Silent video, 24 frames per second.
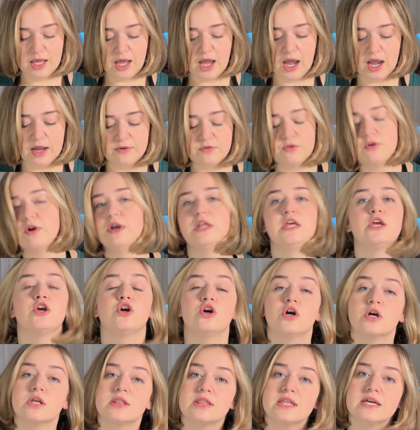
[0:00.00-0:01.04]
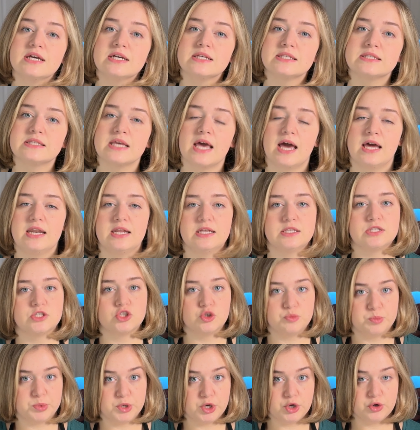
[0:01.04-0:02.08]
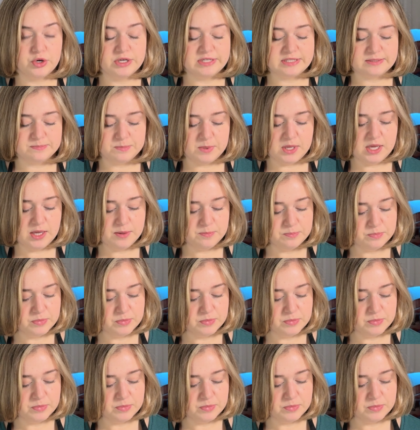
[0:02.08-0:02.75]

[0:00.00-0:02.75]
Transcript: I've already cooked this and it's super crispy.